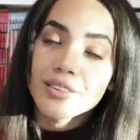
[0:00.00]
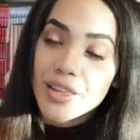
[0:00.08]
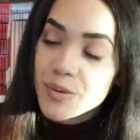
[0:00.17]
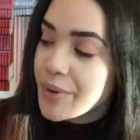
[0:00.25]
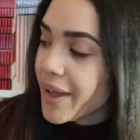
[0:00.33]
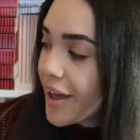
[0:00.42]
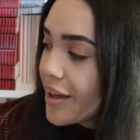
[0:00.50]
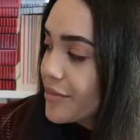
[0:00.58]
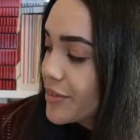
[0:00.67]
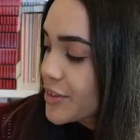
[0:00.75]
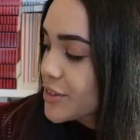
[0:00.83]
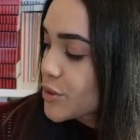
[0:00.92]
Then we
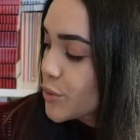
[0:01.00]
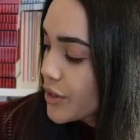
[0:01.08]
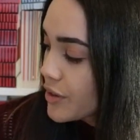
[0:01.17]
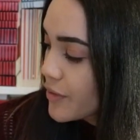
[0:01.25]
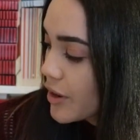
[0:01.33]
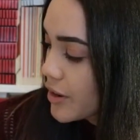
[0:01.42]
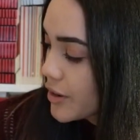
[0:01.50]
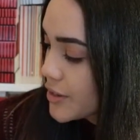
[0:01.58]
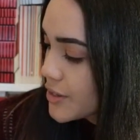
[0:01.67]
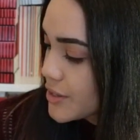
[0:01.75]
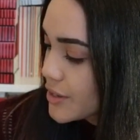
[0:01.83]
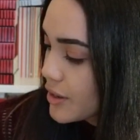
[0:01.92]
have The Story of
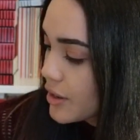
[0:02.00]
Art.